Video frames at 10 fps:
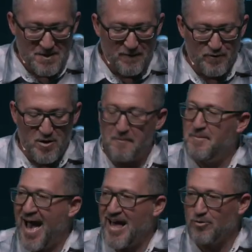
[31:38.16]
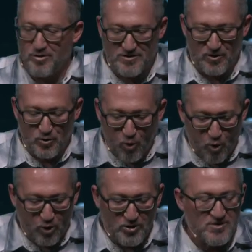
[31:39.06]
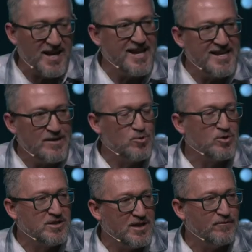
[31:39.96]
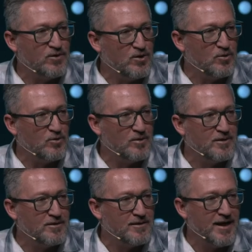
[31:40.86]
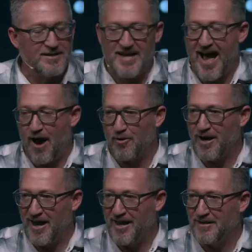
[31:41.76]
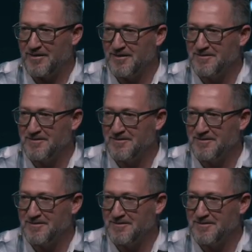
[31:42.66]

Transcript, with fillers: for the battle is the Lord's, and he will give you into our hand.